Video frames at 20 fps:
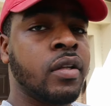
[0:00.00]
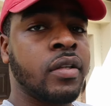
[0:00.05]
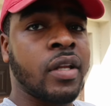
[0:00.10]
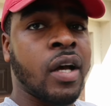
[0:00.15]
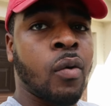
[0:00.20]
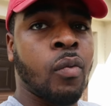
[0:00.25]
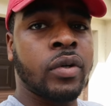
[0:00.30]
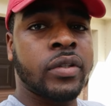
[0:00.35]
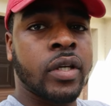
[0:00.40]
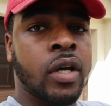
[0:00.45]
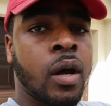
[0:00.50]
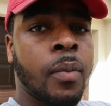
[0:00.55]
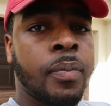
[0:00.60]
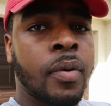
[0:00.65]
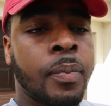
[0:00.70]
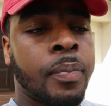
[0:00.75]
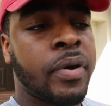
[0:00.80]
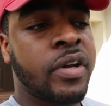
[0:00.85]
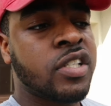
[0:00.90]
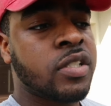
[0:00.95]
Now what the
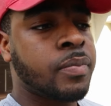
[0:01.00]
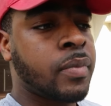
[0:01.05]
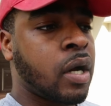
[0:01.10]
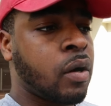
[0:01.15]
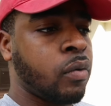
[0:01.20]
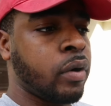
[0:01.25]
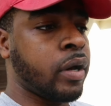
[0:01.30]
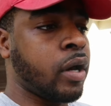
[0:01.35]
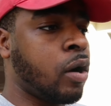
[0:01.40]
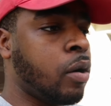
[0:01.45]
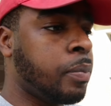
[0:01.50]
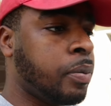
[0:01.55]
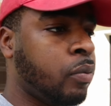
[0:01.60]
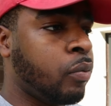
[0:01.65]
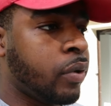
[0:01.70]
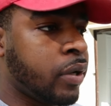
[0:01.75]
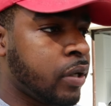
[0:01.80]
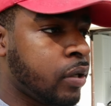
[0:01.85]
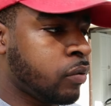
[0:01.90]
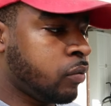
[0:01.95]
upper pitch mount will help
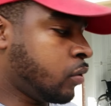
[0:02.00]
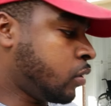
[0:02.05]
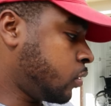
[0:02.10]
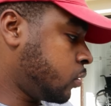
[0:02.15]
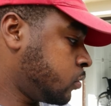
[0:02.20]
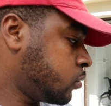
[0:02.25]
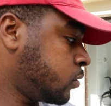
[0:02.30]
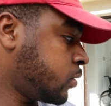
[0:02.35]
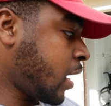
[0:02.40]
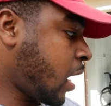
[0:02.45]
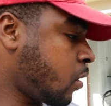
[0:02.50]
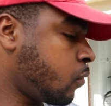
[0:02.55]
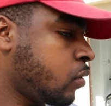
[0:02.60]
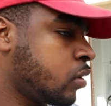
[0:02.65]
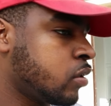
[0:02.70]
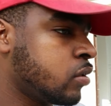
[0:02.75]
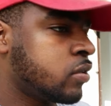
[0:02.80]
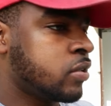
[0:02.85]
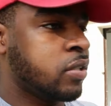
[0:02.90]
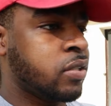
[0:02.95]
with, well that
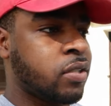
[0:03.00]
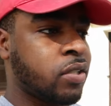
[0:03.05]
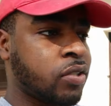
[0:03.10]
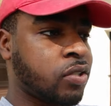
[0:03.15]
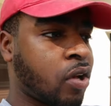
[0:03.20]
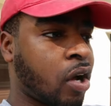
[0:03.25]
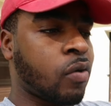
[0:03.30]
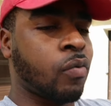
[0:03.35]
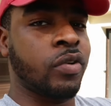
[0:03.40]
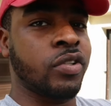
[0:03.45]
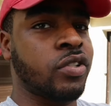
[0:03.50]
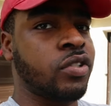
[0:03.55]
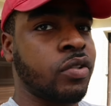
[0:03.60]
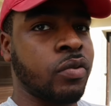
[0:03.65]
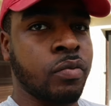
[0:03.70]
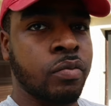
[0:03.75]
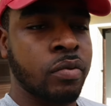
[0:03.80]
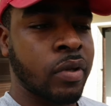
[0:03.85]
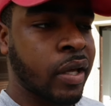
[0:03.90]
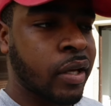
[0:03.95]
one, since the stock one's
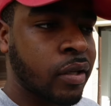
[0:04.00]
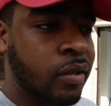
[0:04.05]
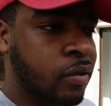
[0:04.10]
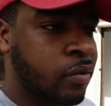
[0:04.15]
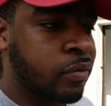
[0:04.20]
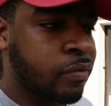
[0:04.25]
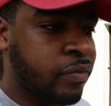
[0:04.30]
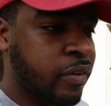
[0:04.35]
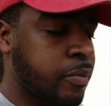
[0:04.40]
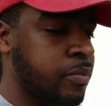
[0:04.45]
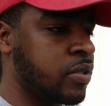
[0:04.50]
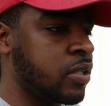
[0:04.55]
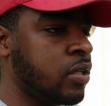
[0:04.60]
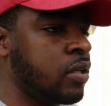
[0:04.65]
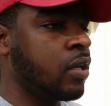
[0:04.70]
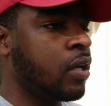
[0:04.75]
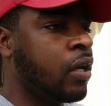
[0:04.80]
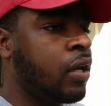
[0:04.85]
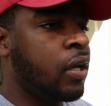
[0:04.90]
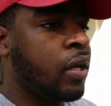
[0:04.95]
so like
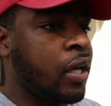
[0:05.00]
flimsy,